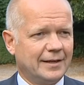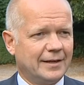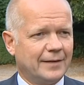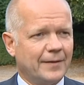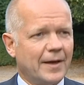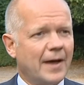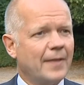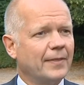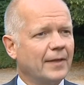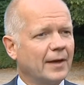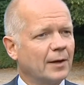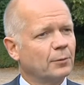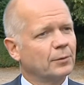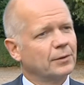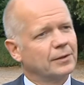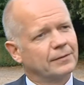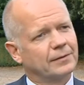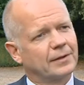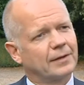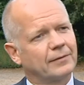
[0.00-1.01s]
then they would
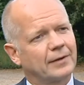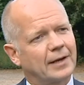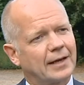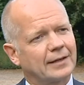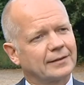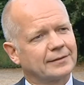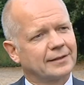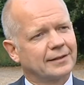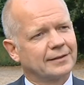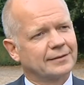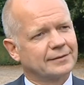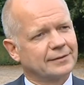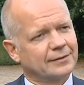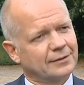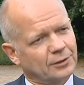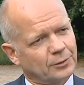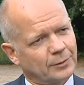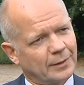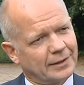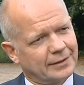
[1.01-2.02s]
have given access to the
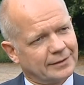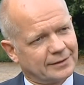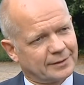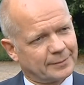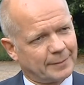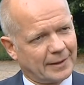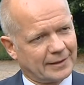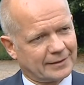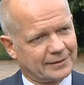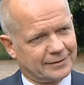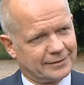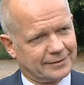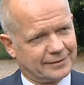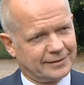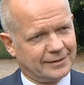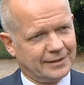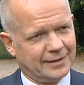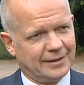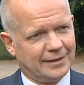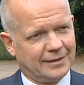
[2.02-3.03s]
UN
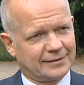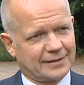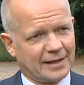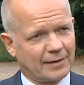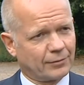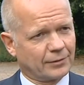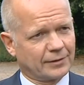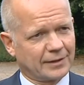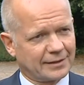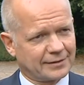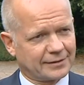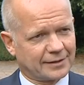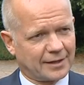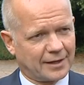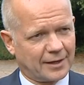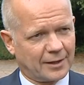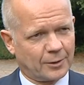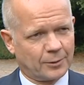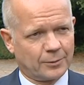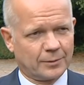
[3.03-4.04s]
inspectors several days
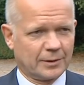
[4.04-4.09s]
ago.